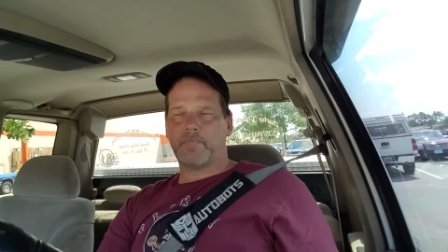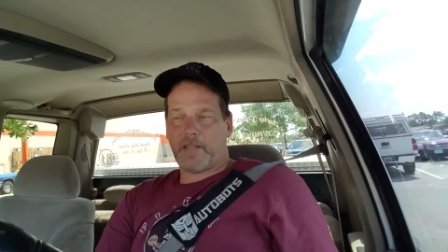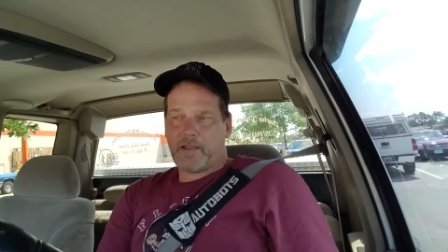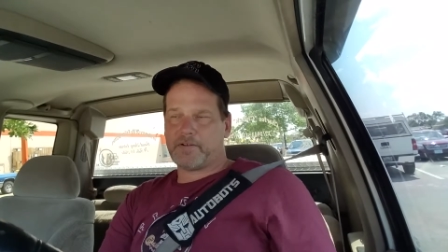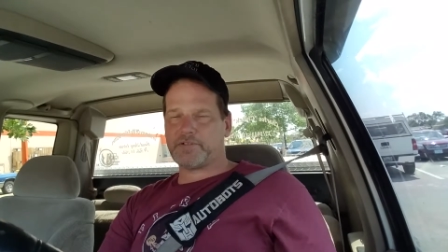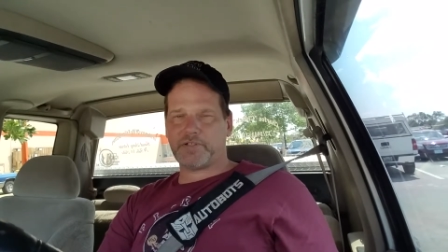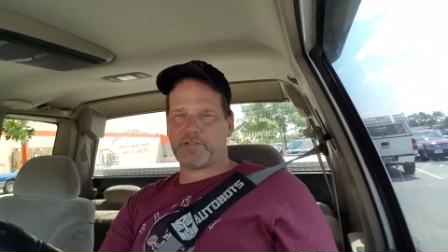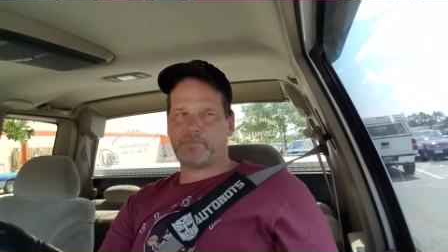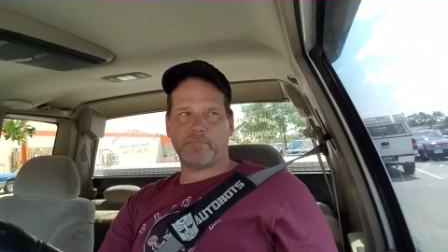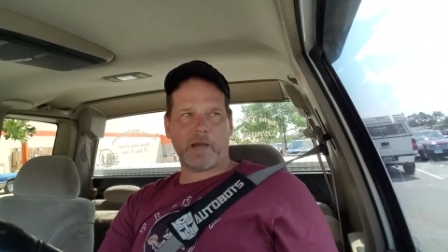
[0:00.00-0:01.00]
They
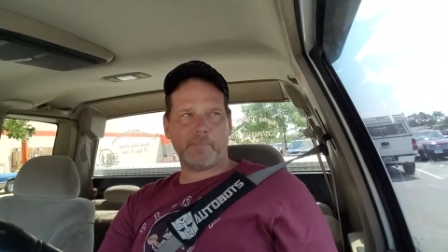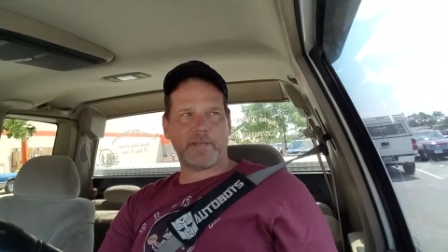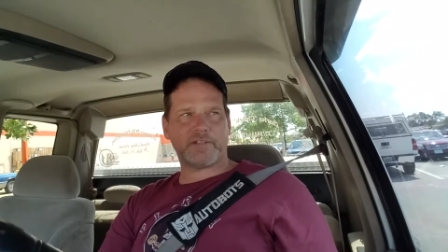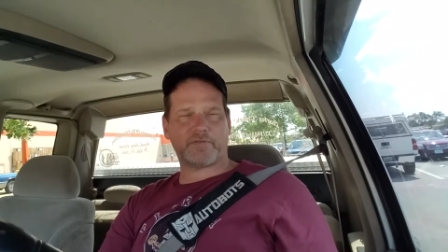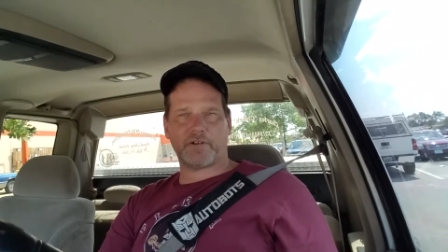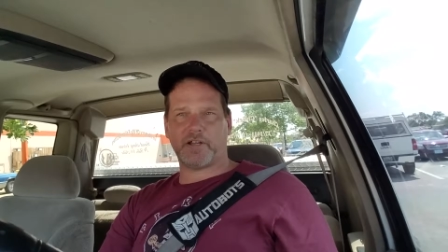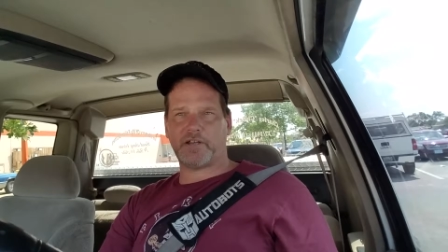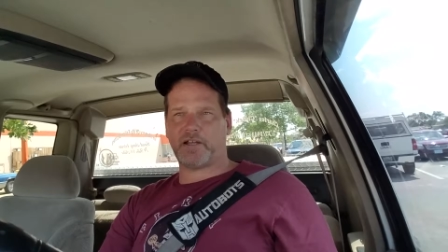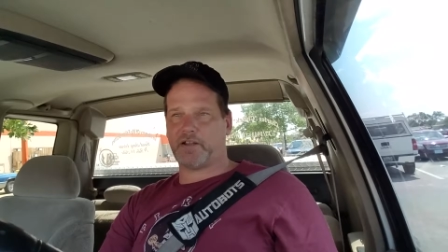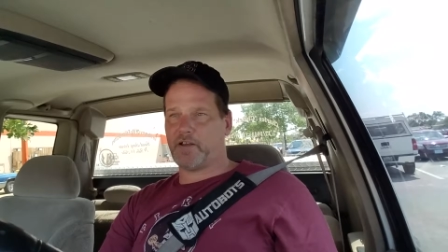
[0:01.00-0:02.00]
understood. My best
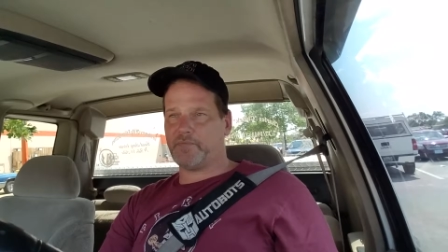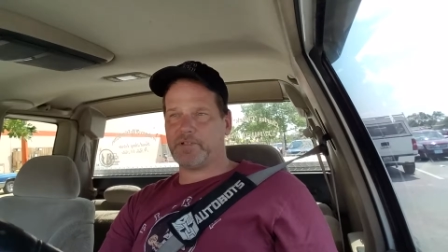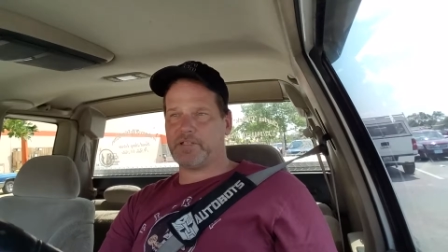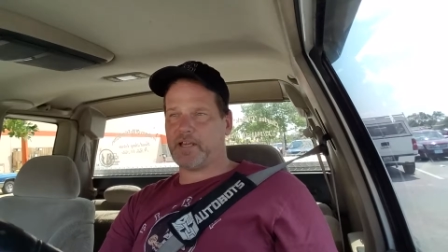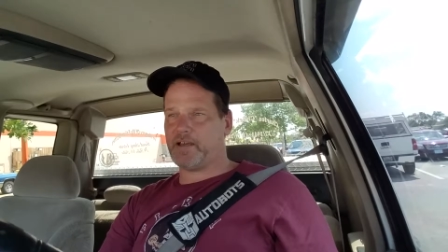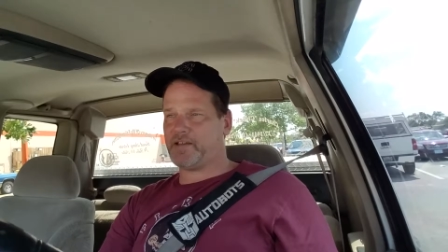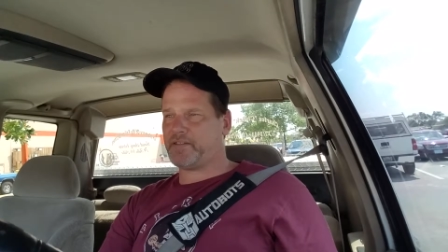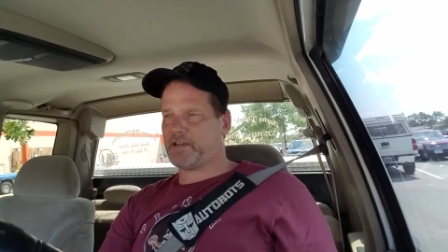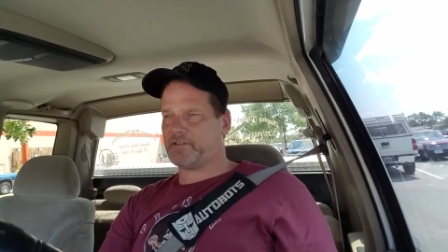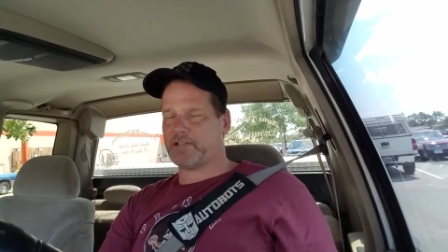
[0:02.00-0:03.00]
friend, I love him to
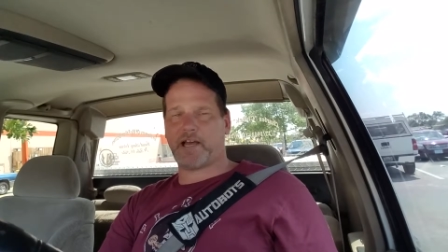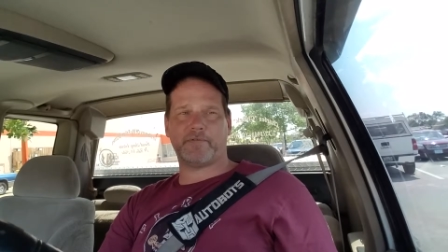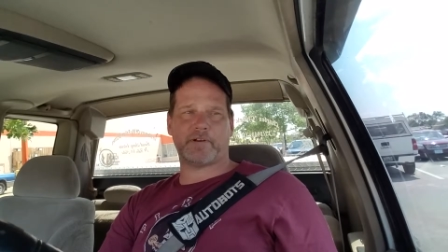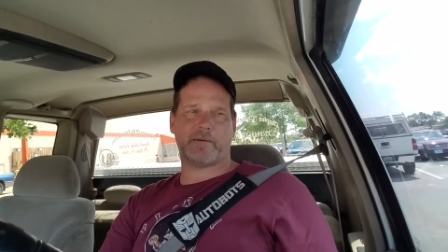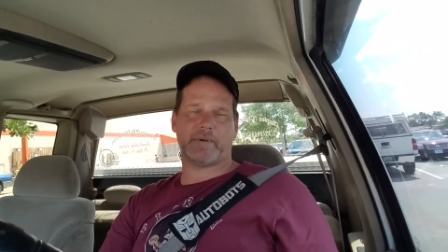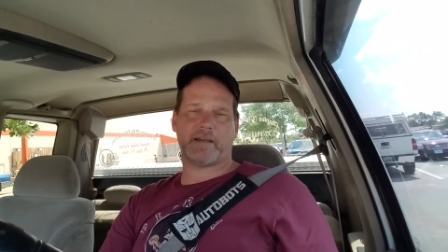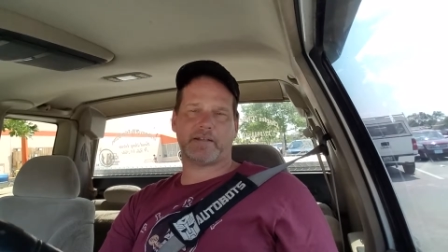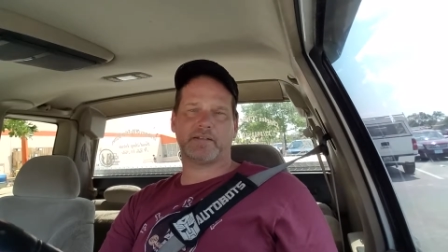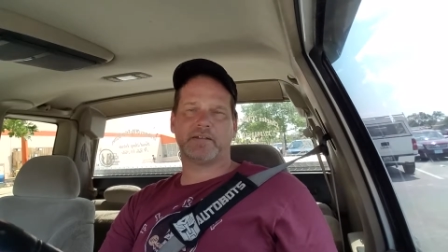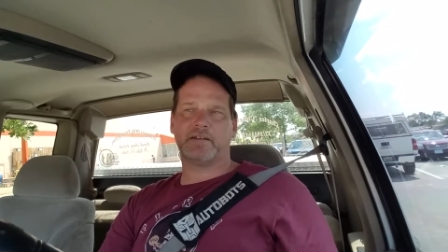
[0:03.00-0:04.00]
death. I'll die for that
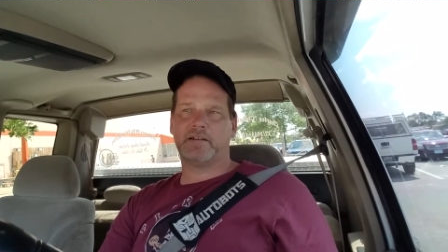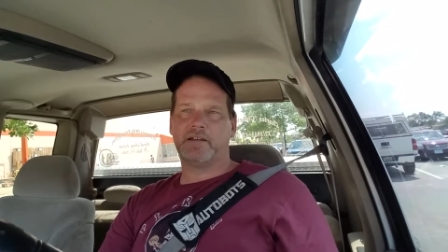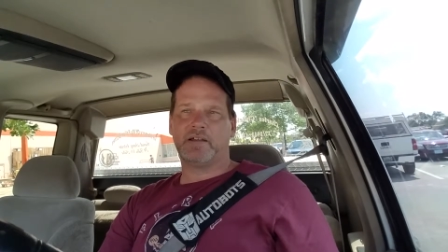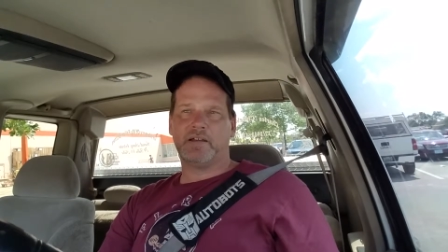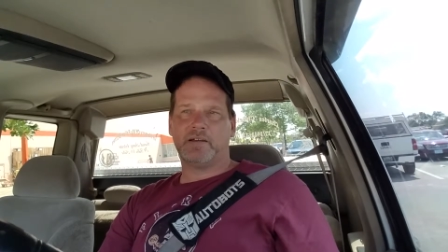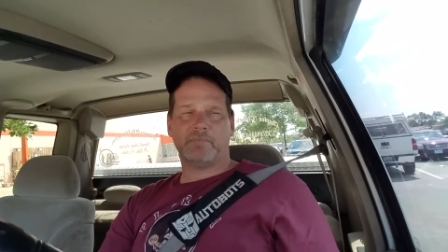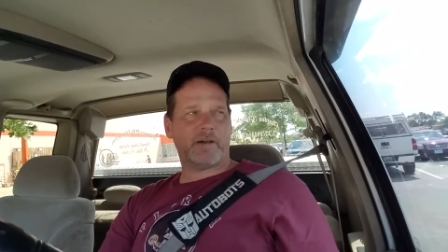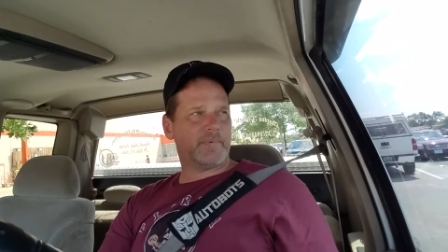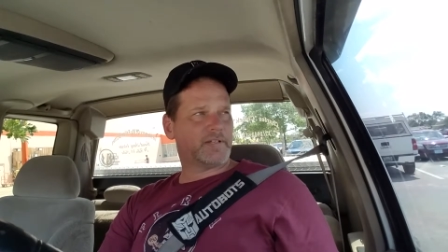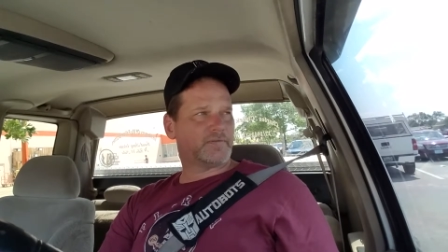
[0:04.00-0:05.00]
man.
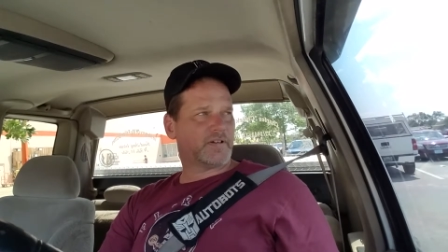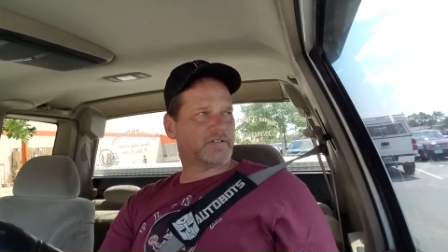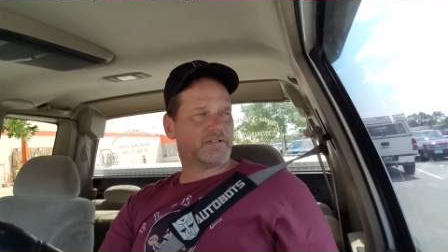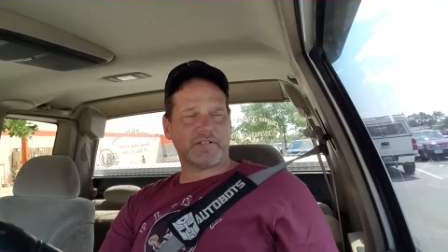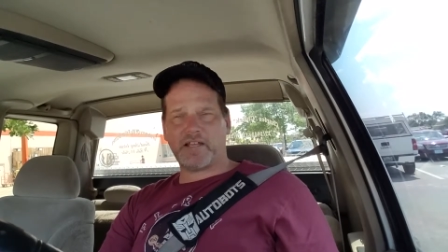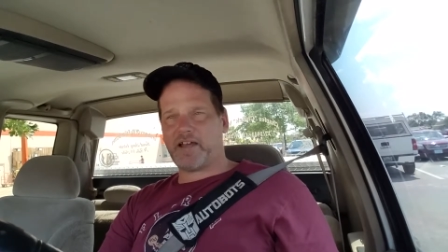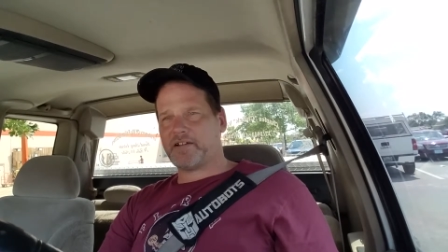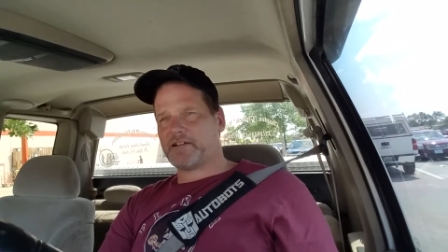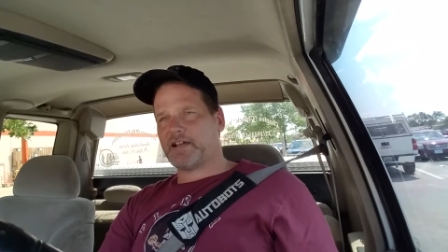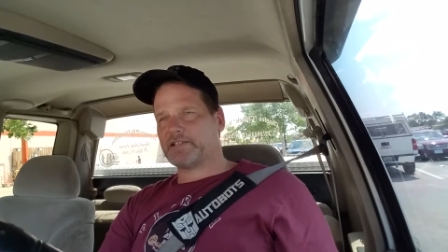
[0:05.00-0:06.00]
My best friend since
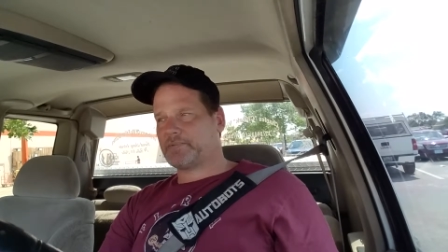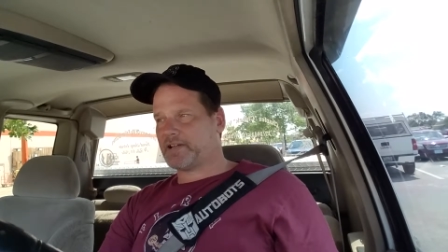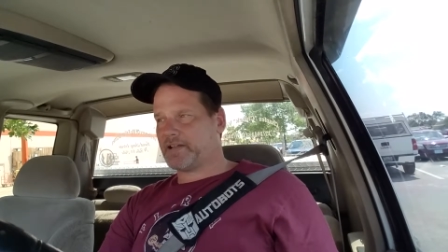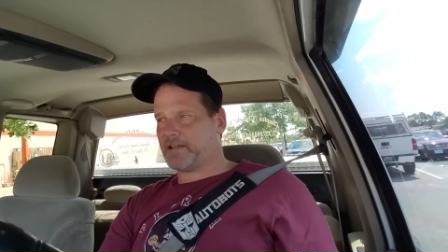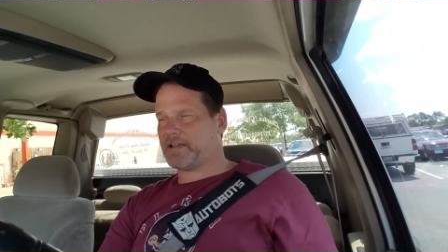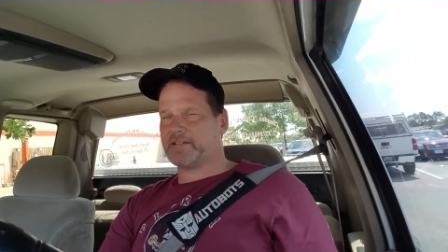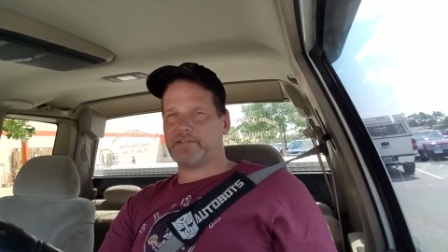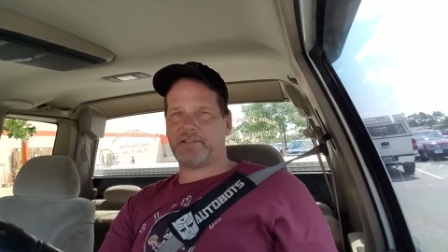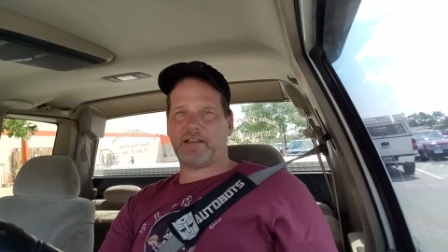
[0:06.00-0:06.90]
knee-high grasshopper. I got